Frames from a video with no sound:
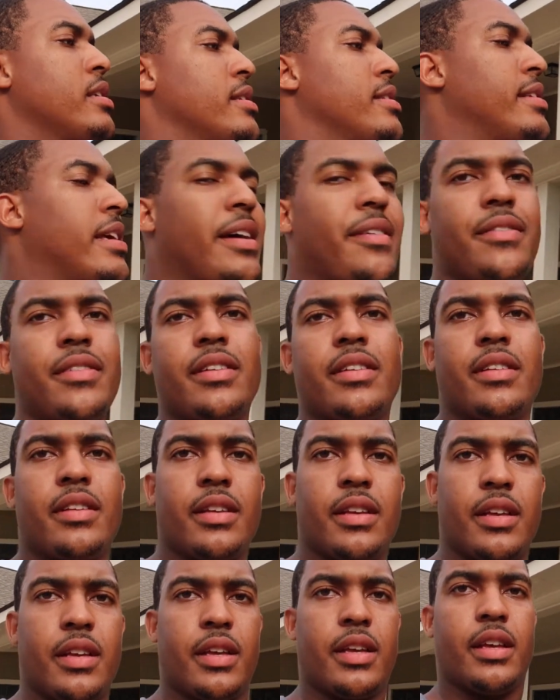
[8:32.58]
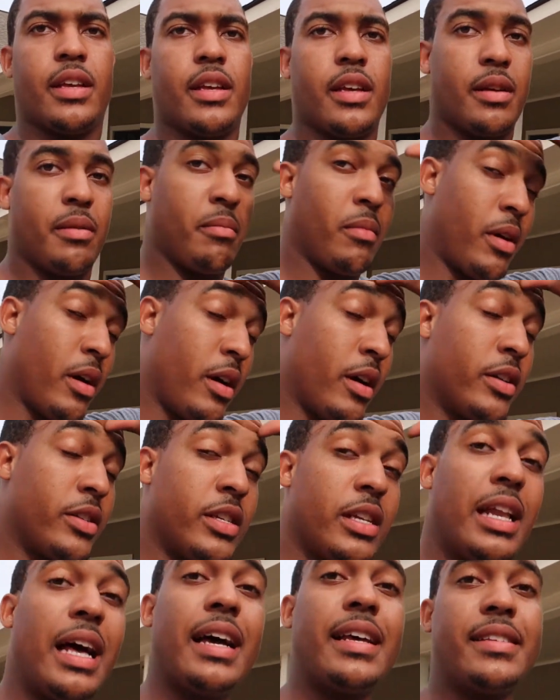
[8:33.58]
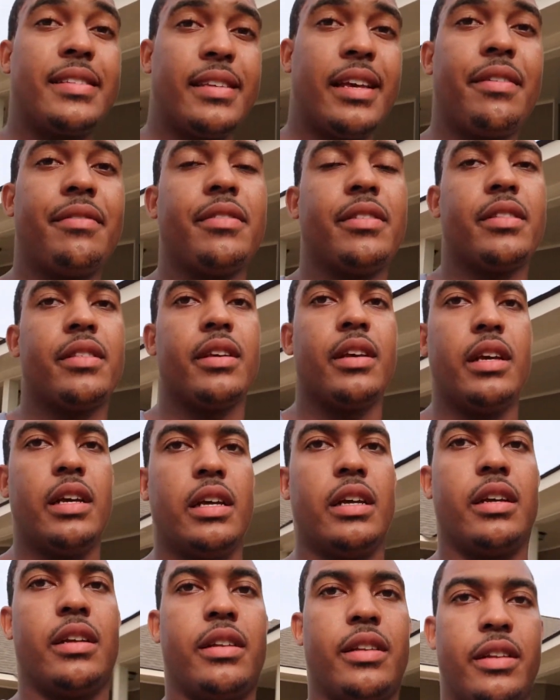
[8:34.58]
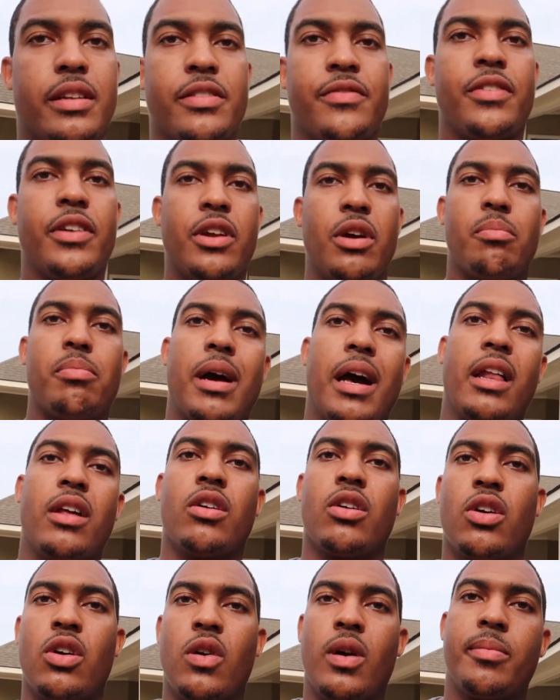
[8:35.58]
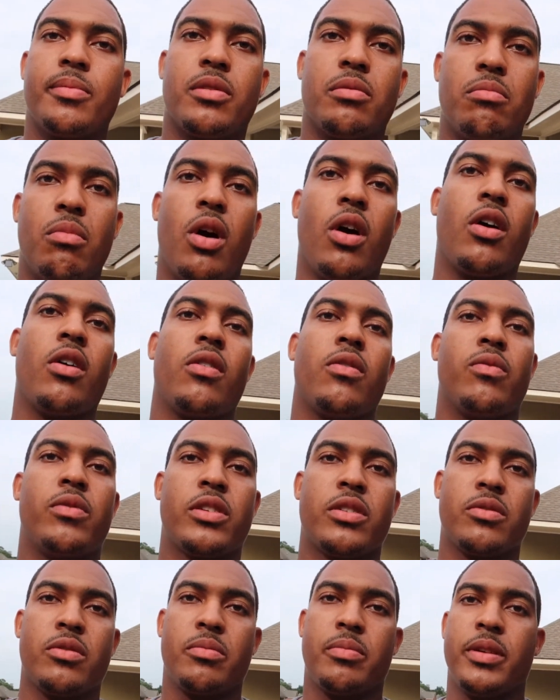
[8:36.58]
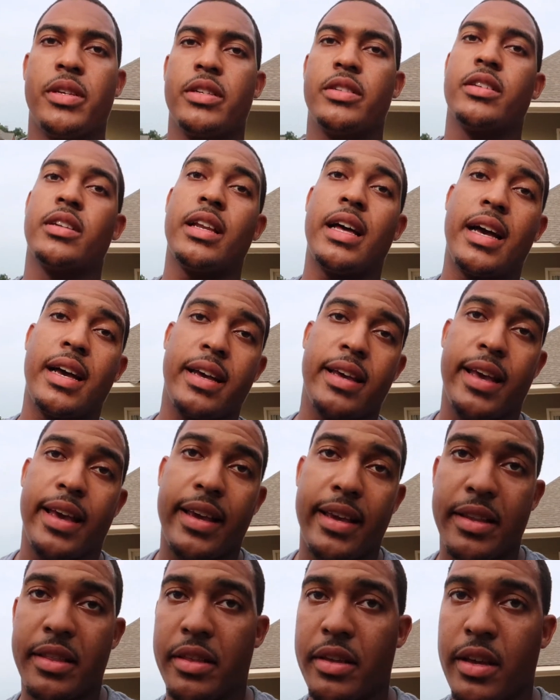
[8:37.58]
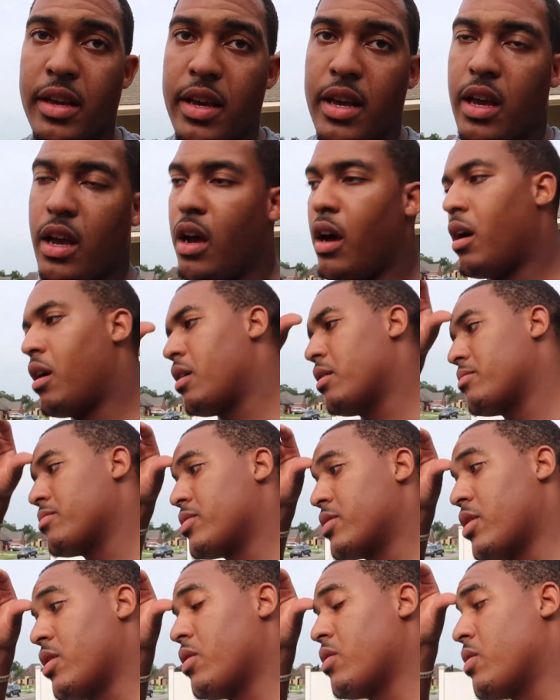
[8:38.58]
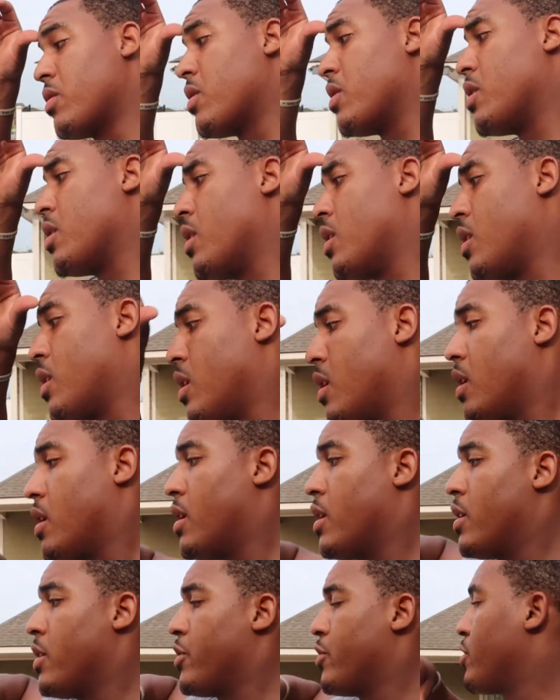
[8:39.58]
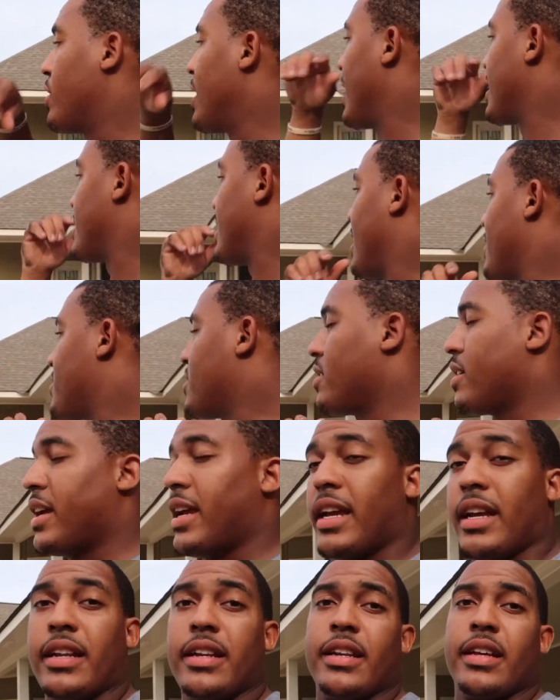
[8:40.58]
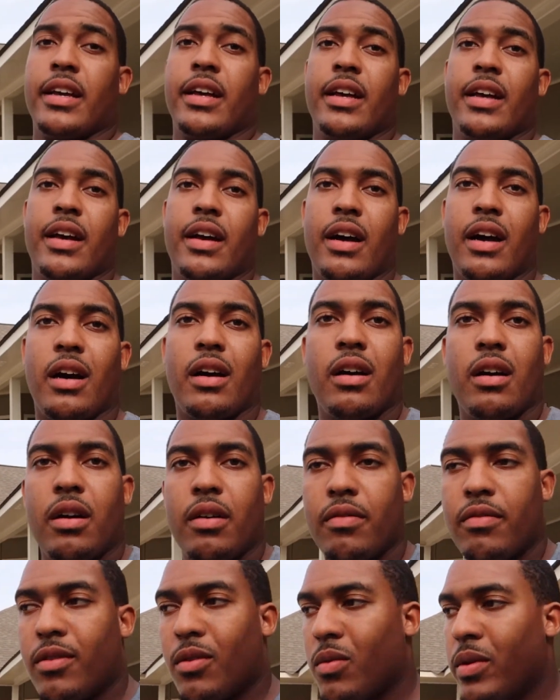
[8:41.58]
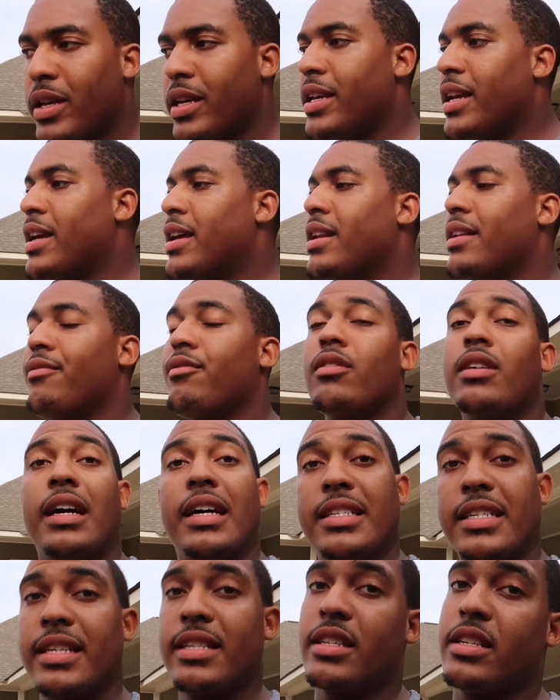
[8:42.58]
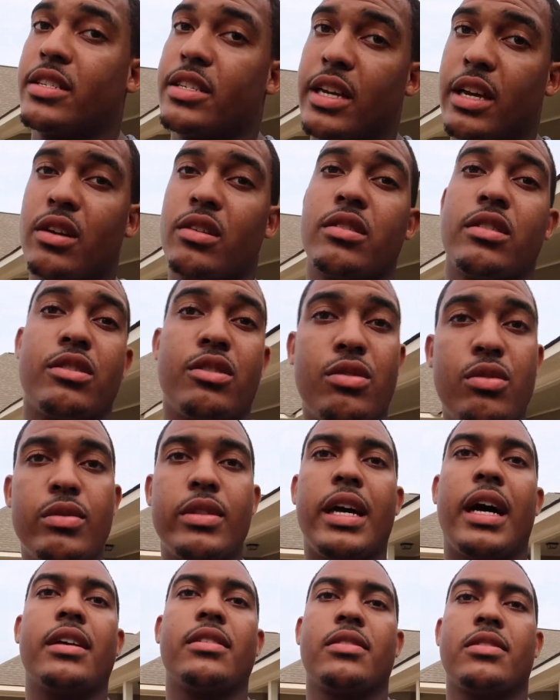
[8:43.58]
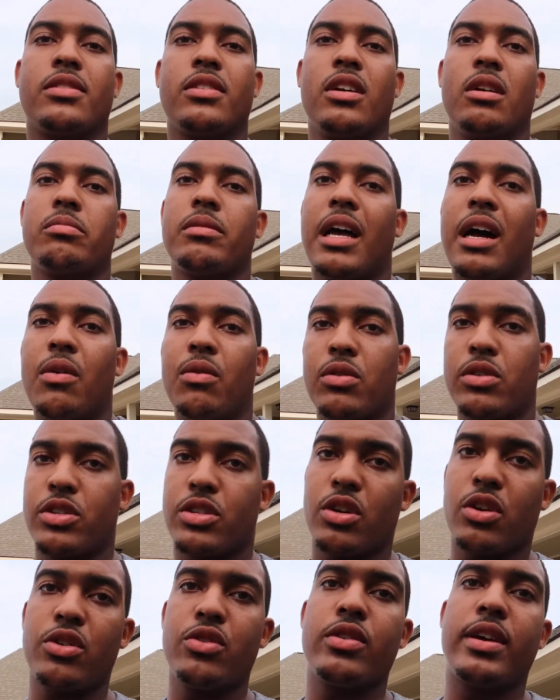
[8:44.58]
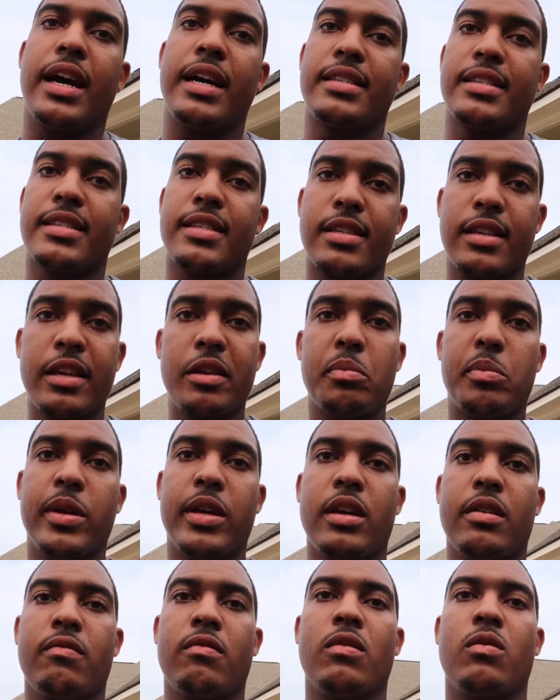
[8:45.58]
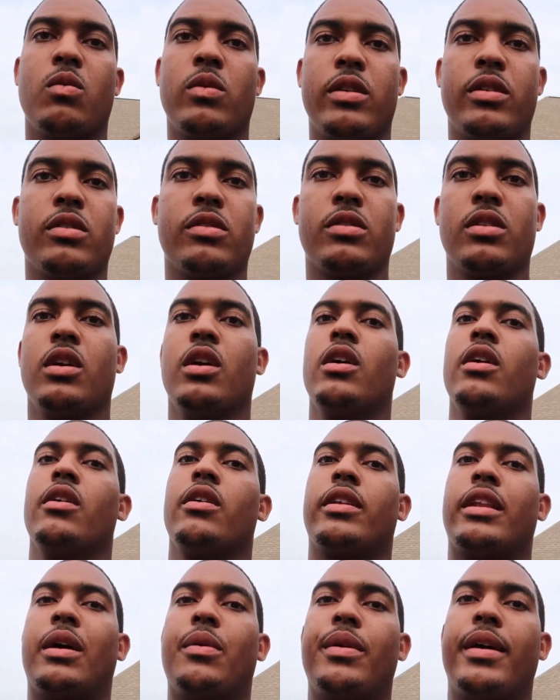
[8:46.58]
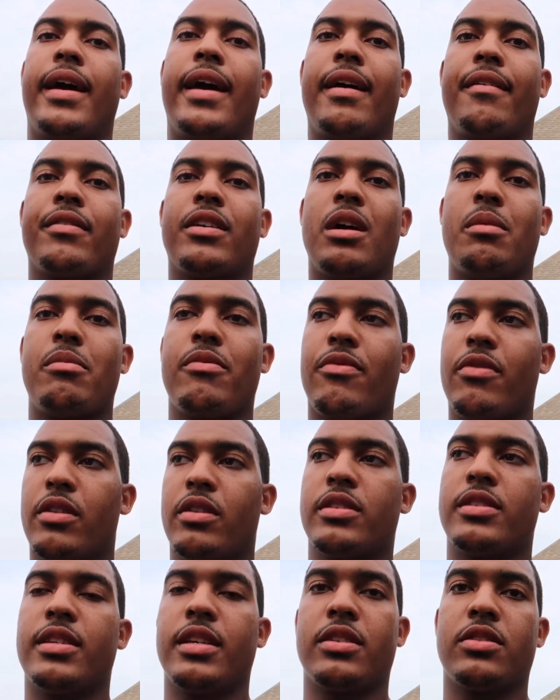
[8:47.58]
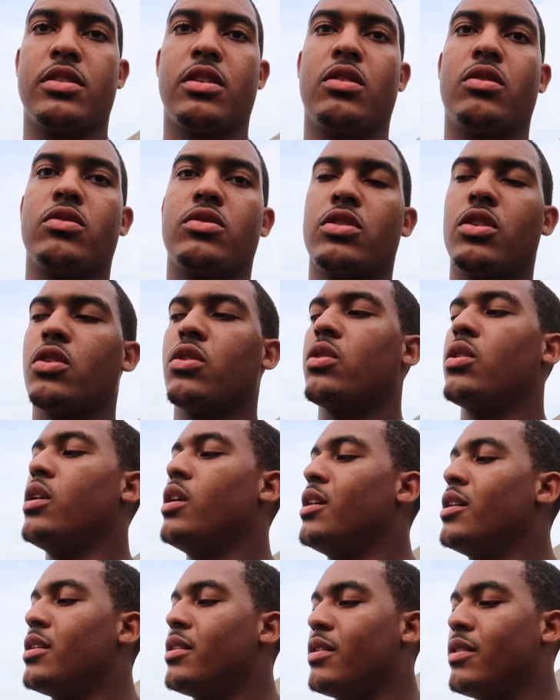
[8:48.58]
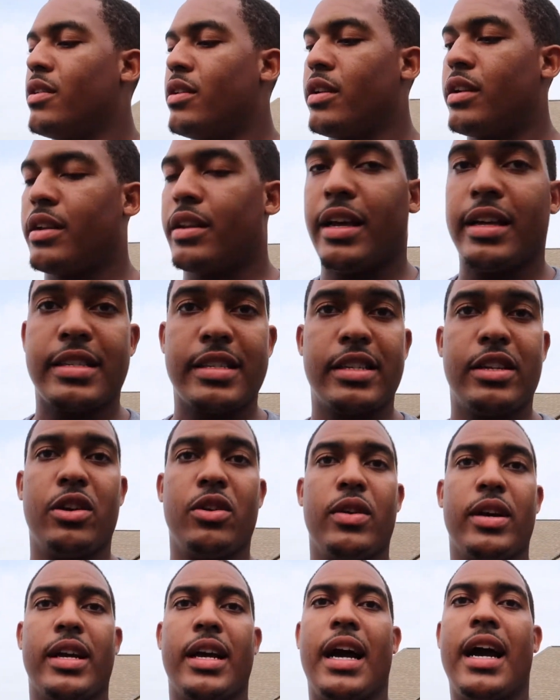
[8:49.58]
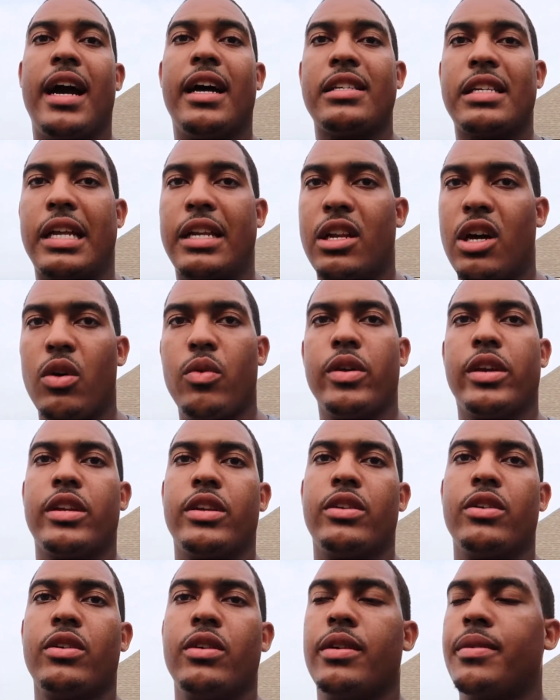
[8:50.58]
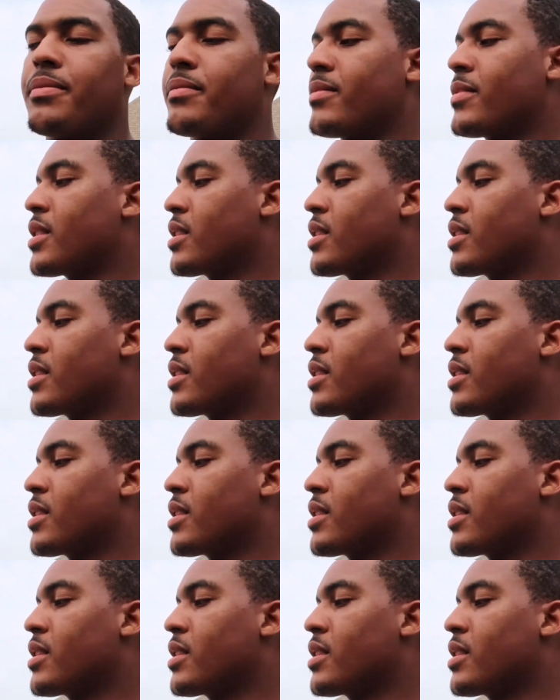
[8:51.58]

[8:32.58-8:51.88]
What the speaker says: July 7th. This video probably will go up tomorrow, which will be July 8th. So you guys have to the end of the weekend. If you guys get the channel to 2,000 subs, I will show you guys a sneak peek of the wheels that we have coming for the 6.0. So let's do it, guys. I know we can do it.